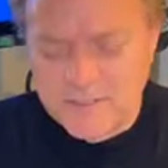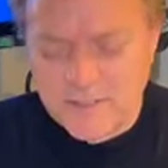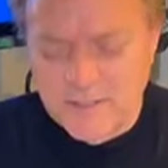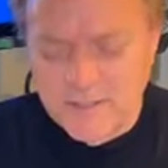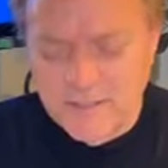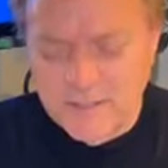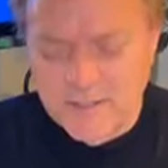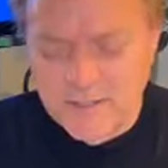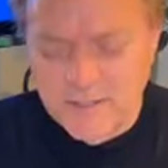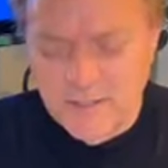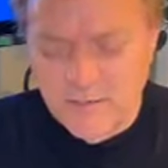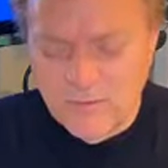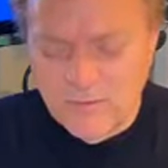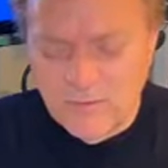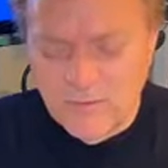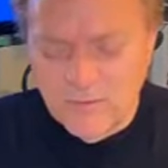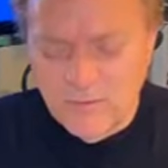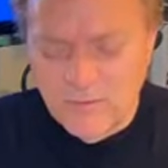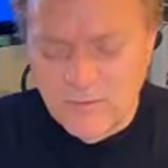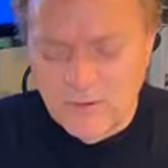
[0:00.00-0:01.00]

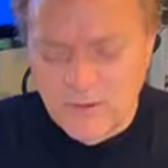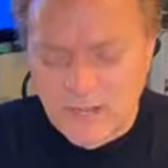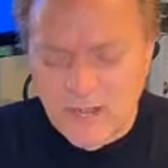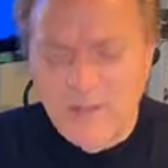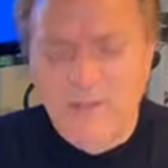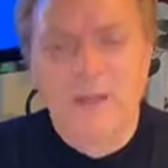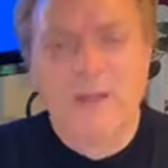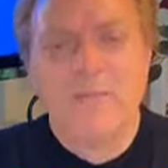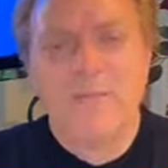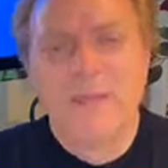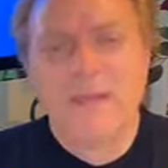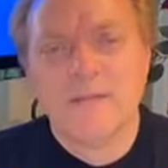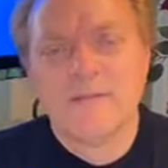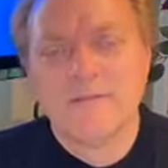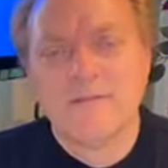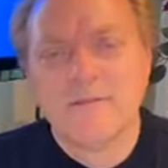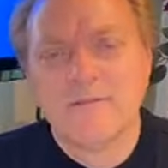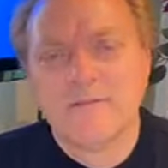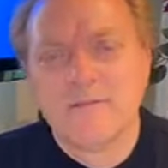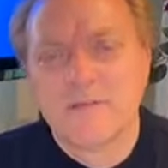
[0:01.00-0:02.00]
how can I make a
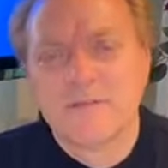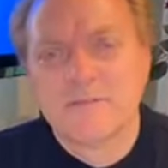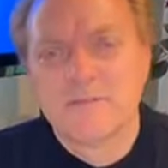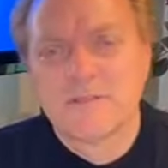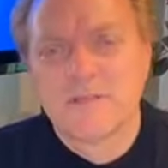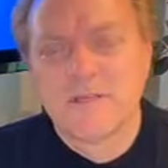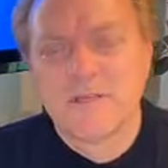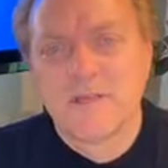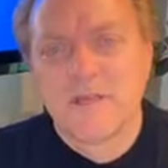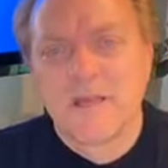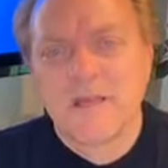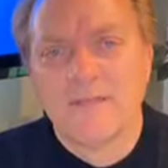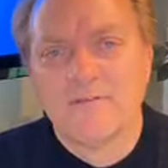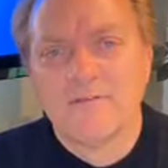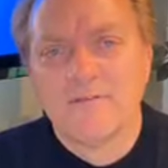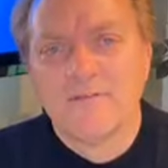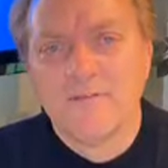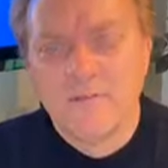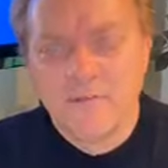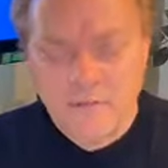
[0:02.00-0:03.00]
difference in life?
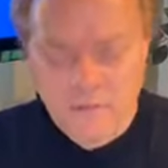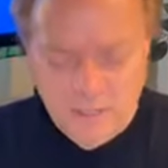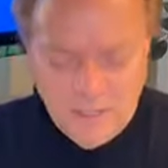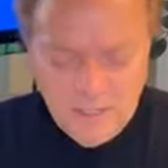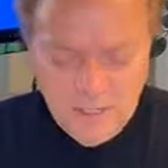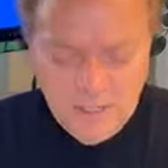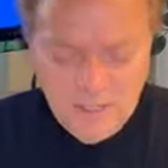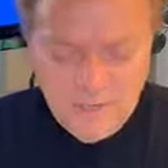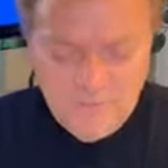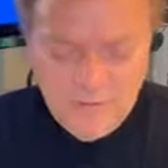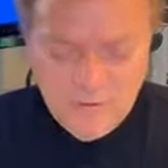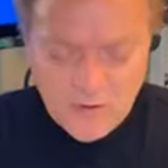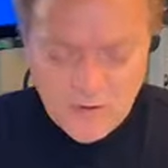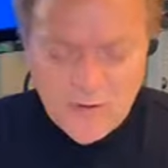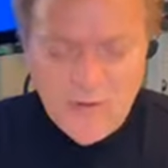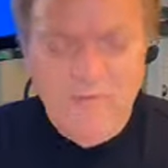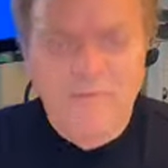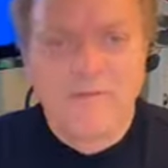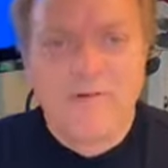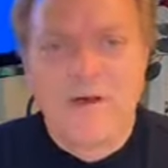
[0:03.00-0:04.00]
If you're a
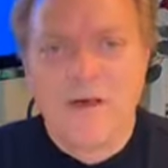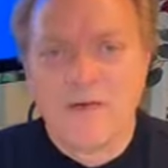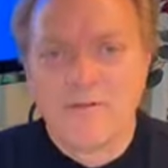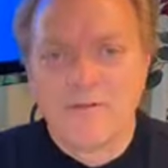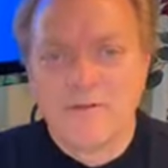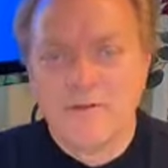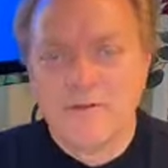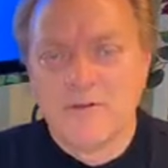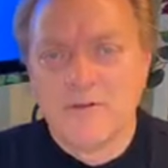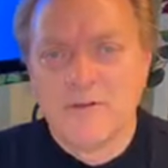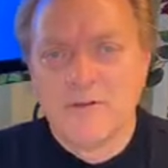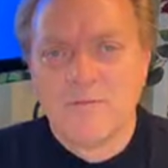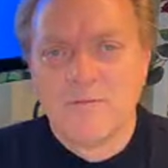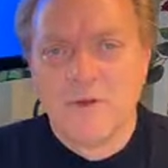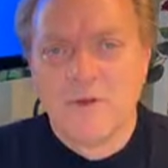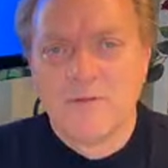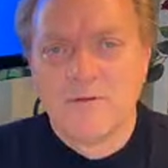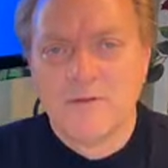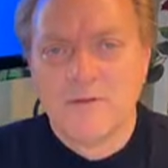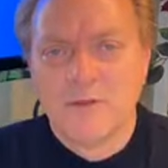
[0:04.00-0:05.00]
good father, you're a good
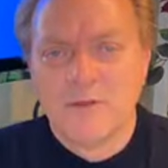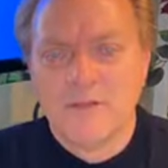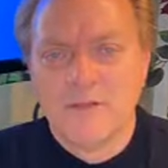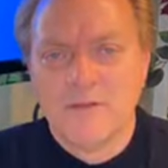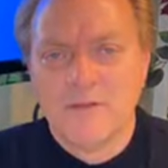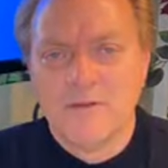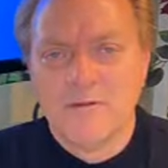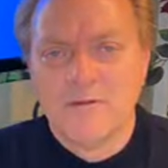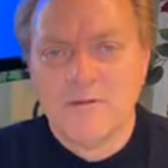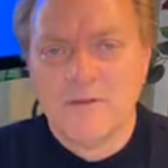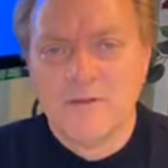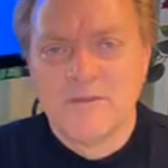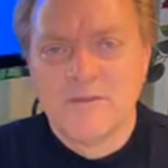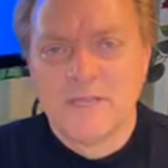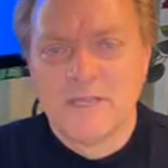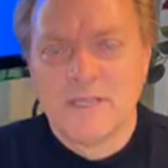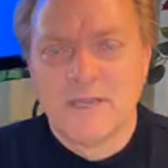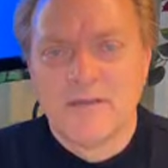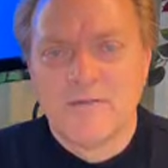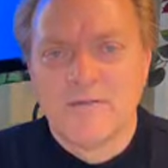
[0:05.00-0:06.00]
mother, you
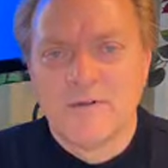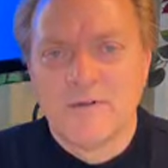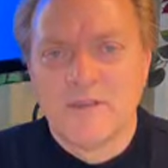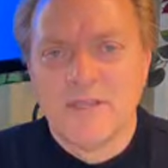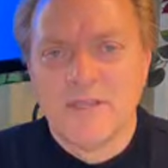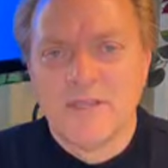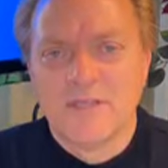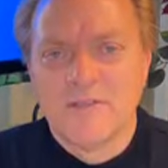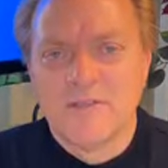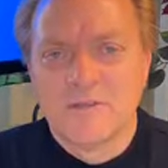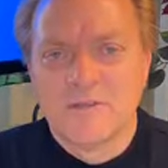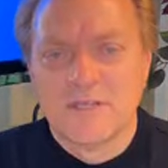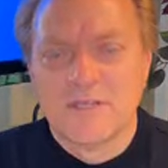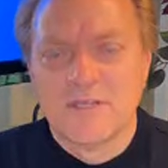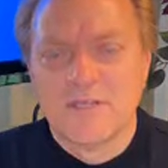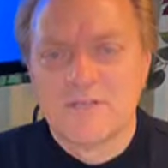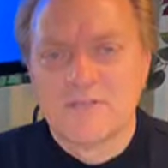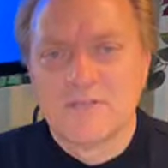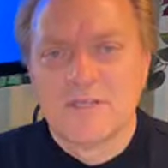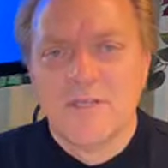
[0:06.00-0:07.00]
take care of your kids. Your
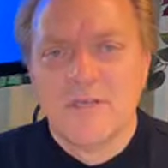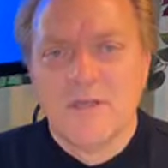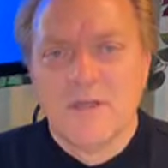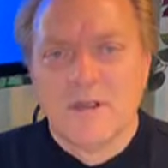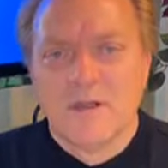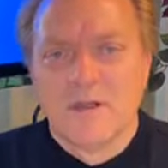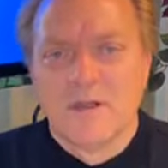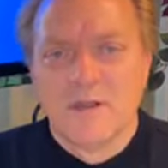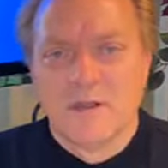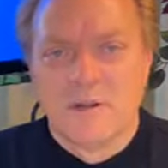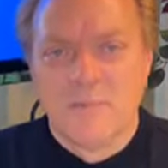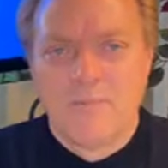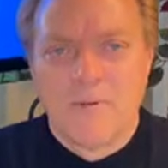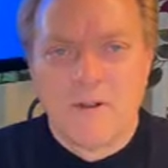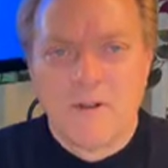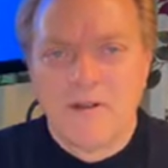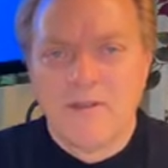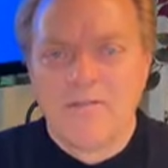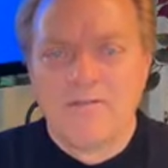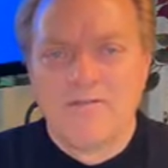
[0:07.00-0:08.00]
kids are
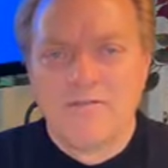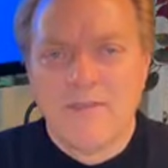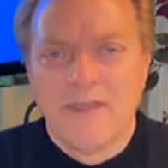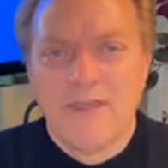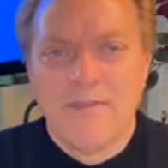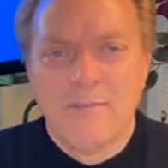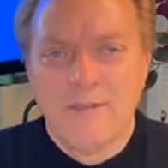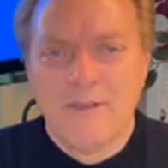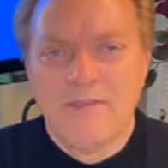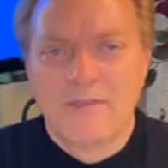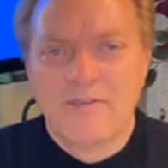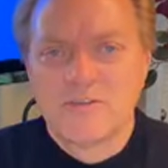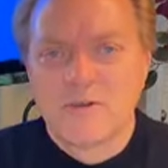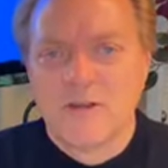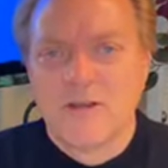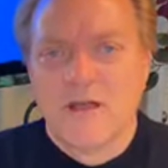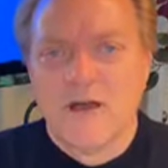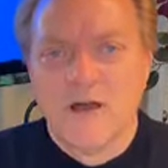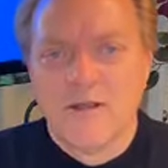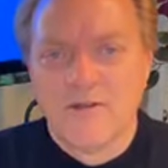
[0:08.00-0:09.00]
part of the family, and they try
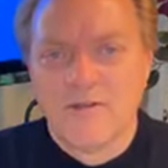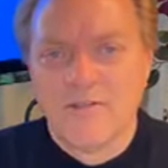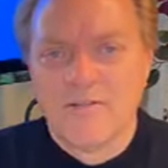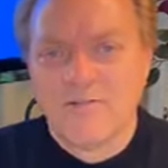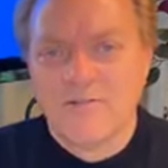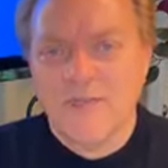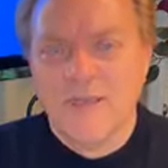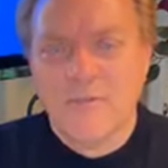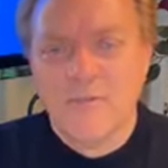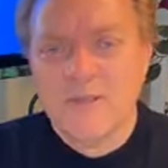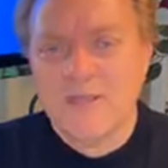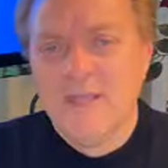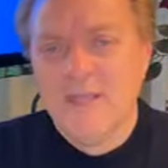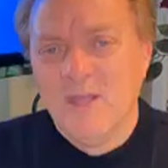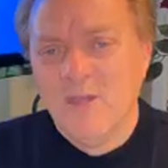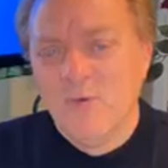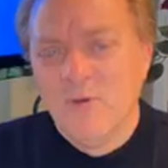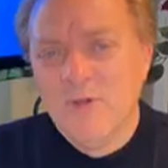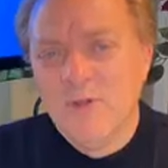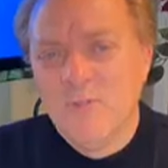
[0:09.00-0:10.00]
to honor the family.
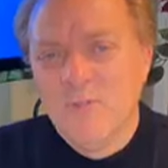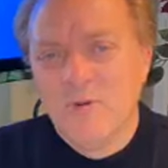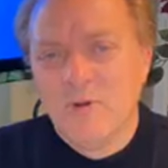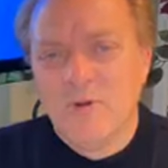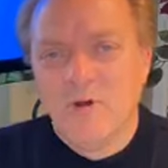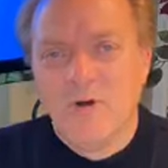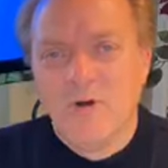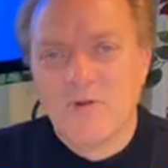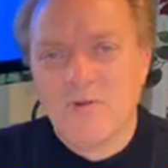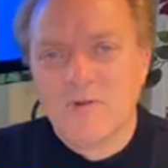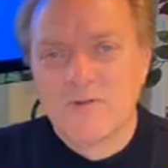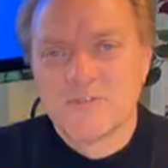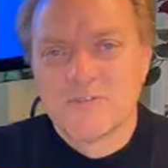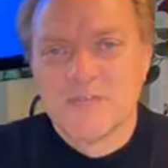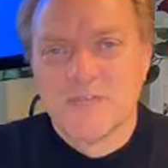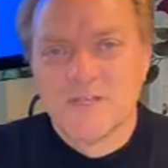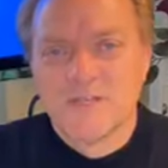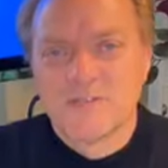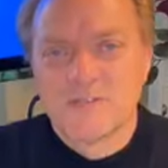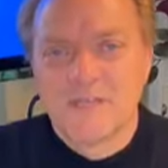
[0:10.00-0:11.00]
When you put all those
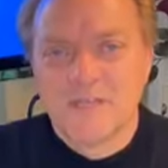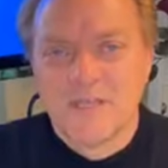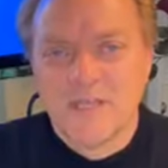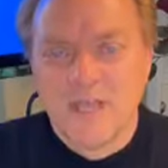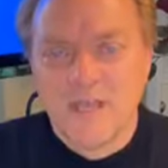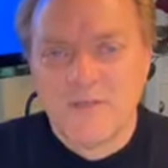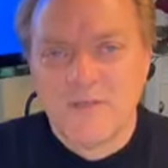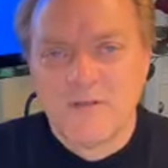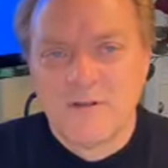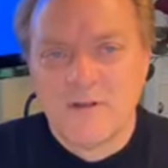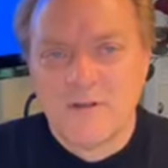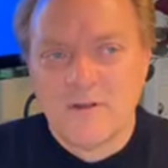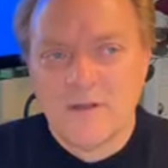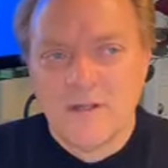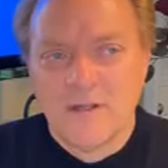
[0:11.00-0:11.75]
things together,